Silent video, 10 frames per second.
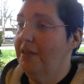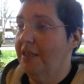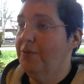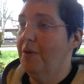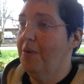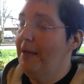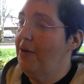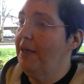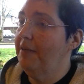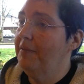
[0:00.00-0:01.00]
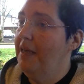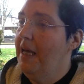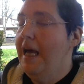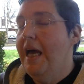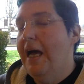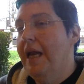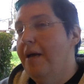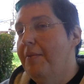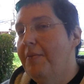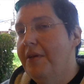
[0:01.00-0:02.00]
unless we were married. And I
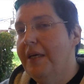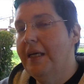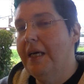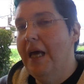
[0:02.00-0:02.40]
remember thinking,